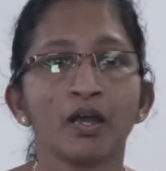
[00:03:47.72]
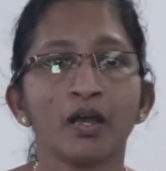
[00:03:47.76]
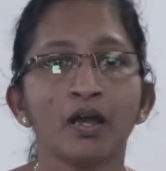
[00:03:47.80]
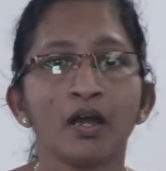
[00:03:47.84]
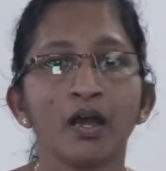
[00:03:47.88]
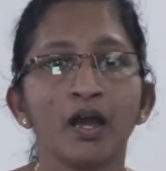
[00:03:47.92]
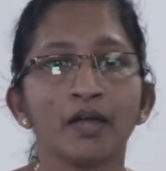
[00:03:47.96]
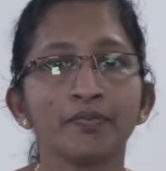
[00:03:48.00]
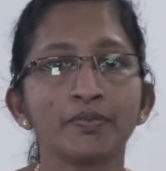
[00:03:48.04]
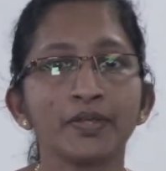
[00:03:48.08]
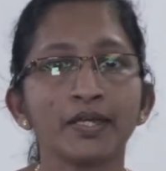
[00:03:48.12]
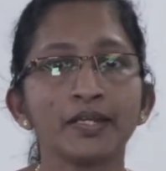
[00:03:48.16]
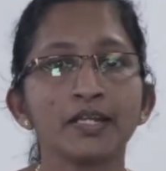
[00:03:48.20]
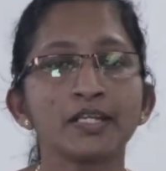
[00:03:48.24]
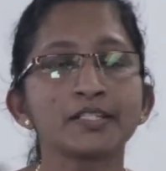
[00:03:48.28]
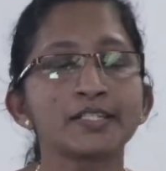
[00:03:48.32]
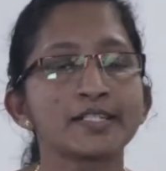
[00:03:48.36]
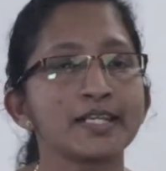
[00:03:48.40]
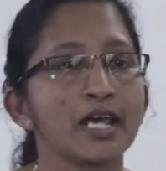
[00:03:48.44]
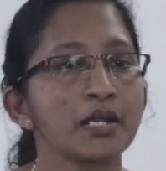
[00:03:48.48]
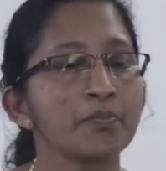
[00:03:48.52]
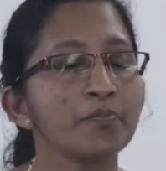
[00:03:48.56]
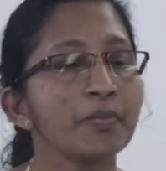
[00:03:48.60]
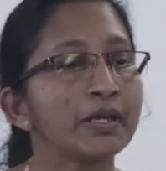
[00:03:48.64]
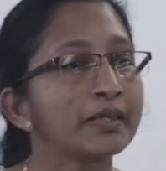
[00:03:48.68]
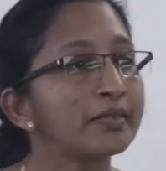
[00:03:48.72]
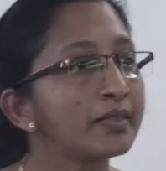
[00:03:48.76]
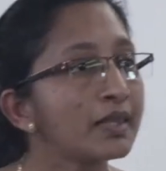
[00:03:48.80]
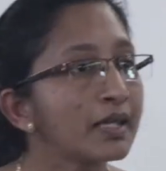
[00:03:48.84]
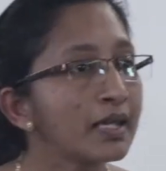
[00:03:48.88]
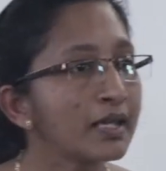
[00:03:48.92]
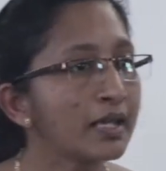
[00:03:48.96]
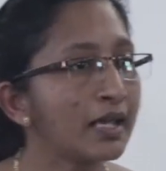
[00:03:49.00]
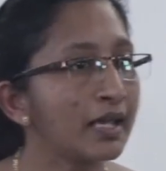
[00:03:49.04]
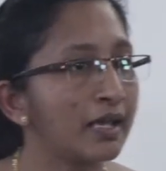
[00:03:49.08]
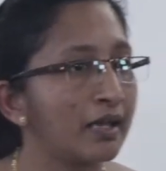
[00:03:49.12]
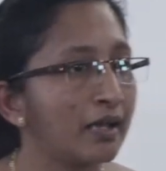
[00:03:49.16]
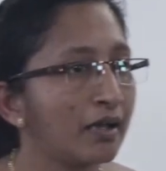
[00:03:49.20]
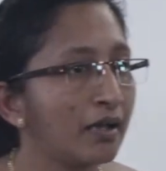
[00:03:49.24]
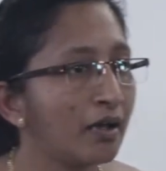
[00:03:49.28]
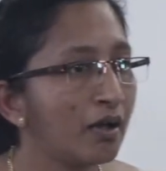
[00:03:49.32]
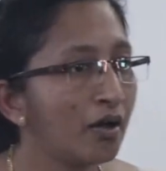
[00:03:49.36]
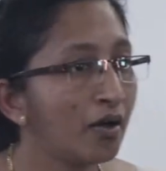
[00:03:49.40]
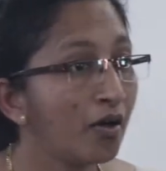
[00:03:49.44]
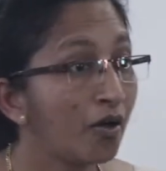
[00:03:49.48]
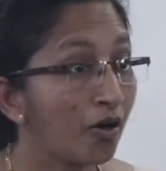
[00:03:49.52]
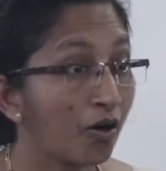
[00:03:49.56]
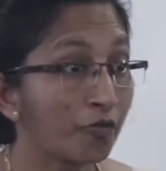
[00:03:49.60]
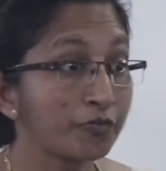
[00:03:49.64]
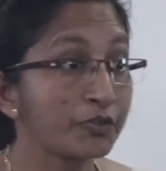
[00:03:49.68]
And then it set me thinking
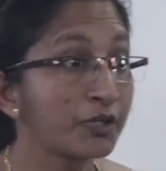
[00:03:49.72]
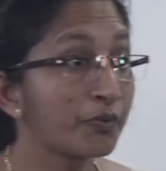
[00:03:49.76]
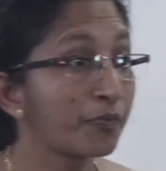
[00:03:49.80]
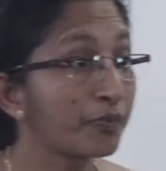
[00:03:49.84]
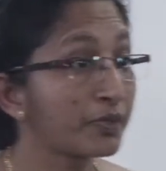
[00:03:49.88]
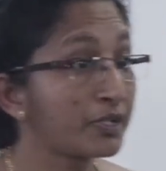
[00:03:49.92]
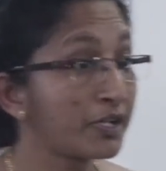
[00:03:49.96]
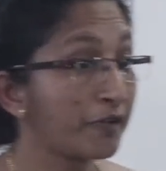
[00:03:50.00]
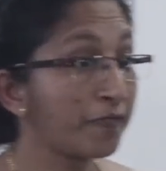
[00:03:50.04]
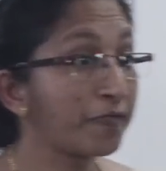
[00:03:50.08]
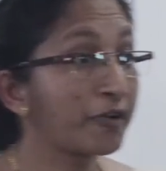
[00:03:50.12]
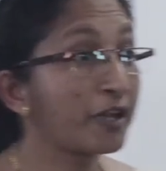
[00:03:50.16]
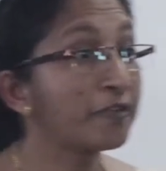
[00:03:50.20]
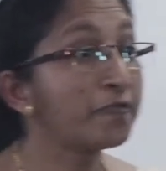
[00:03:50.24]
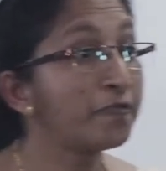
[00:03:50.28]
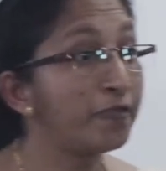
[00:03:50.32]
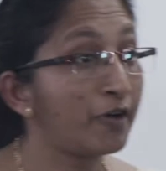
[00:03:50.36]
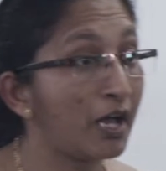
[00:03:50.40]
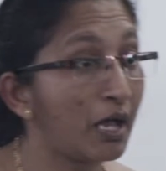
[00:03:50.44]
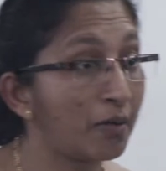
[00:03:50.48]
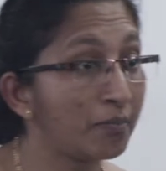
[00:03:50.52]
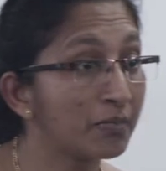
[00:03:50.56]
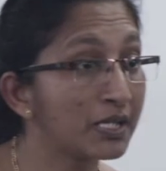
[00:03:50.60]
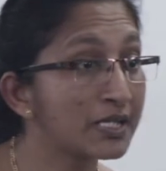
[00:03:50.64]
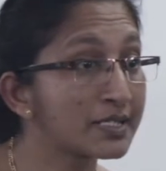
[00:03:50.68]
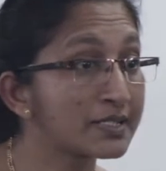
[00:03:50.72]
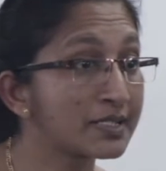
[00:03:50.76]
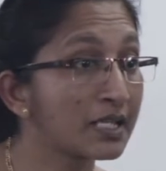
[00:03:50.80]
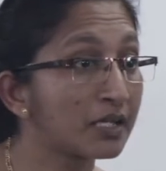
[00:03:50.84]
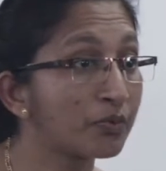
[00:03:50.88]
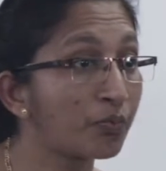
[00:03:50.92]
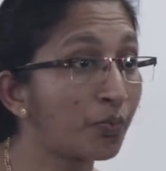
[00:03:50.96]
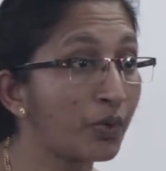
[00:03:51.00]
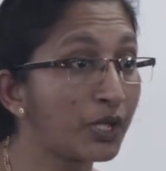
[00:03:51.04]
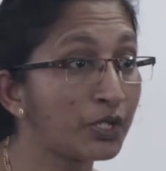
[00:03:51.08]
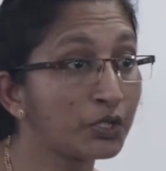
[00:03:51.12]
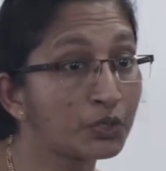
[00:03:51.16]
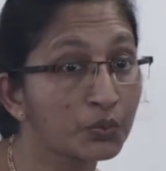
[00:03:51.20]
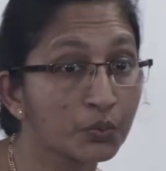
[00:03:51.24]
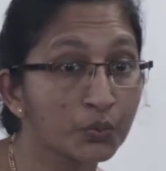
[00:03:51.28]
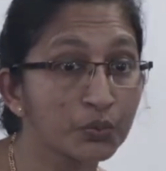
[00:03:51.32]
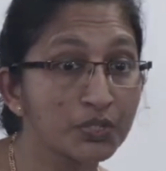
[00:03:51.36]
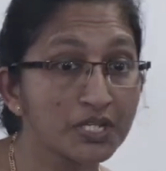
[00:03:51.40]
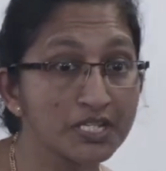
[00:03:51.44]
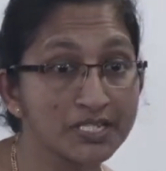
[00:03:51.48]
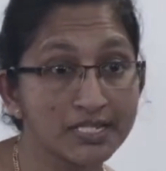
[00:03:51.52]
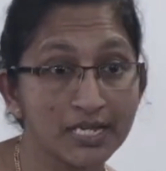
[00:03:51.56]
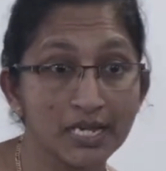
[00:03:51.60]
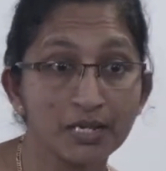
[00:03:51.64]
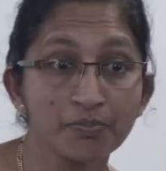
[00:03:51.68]
of the different families that went through the
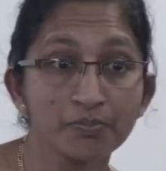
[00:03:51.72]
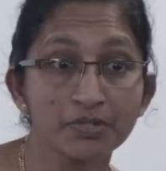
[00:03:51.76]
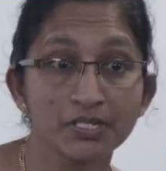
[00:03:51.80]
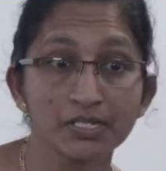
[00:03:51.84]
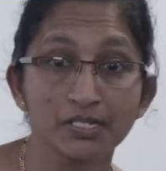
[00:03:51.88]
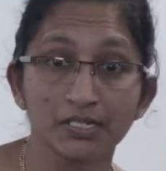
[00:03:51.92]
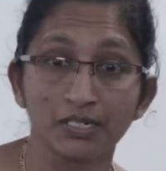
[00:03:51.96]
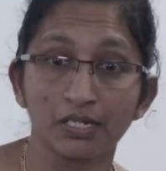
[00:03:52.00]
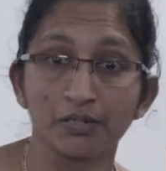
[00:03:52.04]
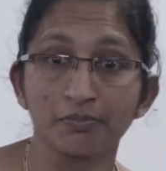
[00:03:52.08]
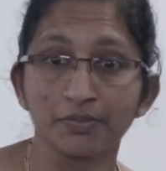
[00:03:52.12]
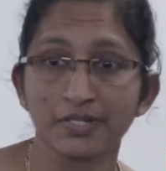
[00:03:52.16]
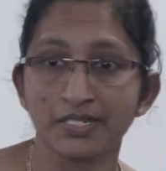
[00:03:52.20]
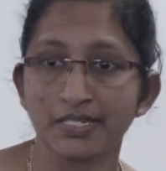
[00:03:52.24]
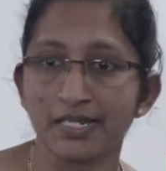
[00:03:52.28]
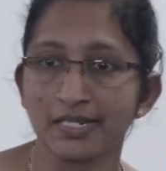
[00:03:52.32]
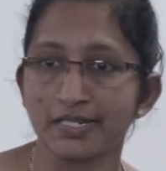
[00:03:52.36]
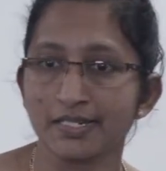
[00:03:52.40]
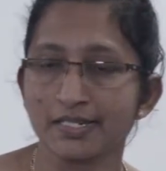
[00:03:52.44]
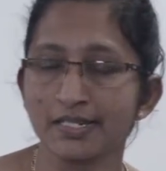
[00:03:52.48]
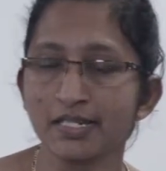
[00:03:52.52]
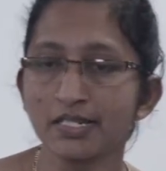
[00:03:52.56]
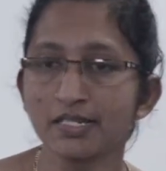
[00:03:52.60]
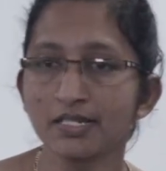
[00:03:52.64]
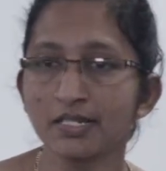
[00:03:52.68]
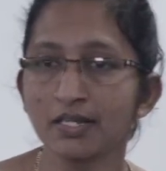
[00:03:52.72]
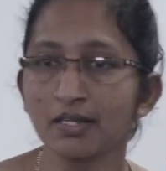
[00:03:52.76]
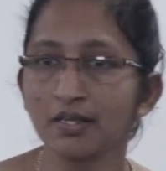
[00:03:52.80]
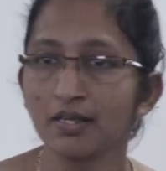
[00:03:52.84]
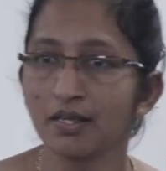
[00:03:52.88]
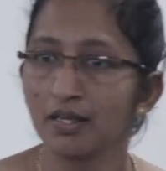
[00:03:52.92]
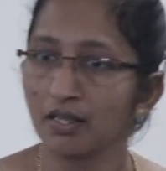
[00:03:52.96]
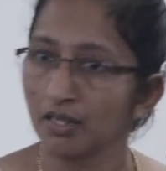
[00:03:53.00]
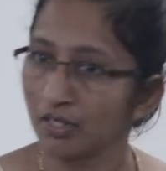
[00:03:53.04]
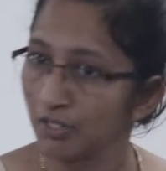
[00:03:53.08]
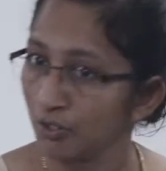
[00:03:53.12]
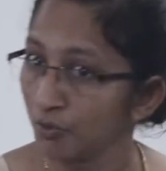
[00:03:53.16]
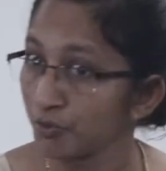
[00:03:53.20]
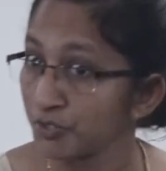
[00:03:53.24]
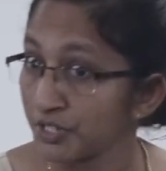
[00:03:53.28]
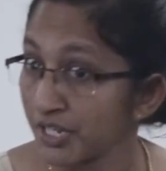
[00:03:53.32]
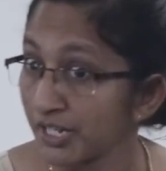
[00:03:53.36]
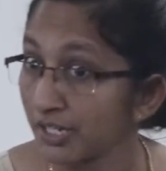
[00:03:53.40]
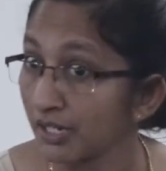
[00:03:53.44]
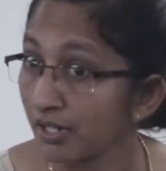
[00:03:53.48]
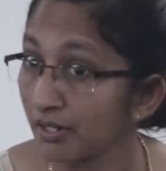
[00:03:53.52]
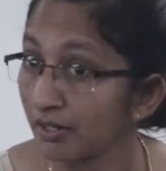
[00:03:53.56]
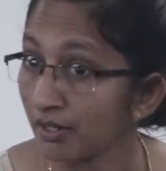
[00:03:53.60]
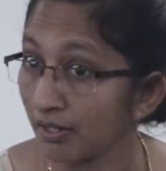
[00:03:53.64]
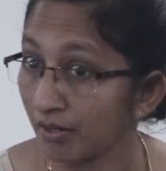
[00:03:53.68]
same circumstances, losing
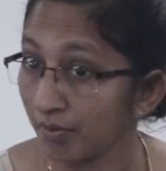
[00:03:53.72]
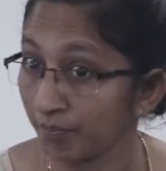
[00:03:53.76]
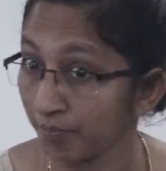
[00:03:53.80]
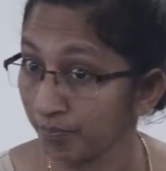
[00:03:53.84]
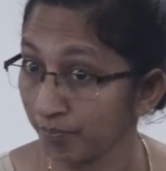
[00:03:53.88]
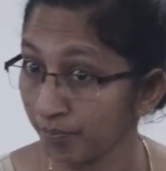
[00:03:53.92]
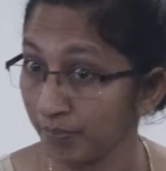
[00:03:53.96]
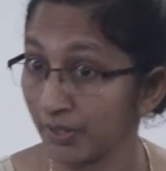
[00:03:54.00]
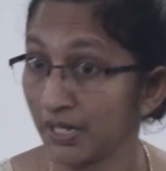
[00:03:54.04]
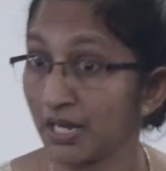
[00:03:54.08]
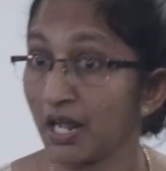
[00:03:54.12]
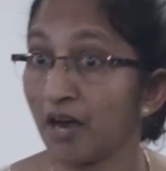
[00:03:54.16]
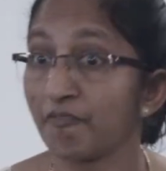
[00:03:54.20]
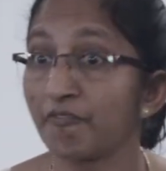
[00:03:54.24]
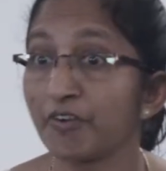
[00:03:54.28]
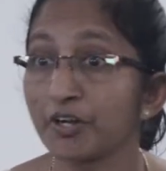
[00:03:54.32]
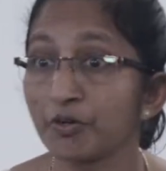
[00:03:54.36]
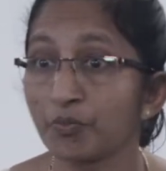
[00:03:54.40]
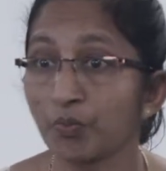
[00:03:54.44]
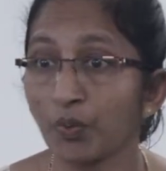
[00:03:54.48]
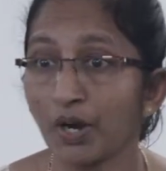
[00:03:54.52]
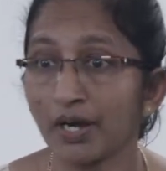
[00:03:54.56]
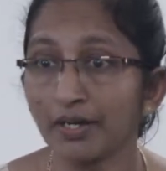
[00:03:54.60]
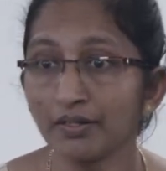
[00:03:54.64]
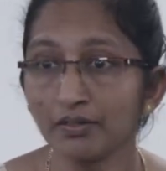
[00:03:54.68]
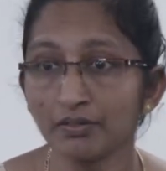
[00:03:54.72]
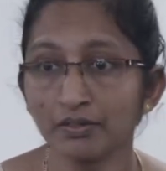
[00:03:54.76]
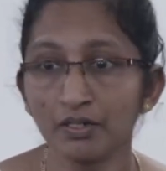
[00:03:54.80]
a beloved one,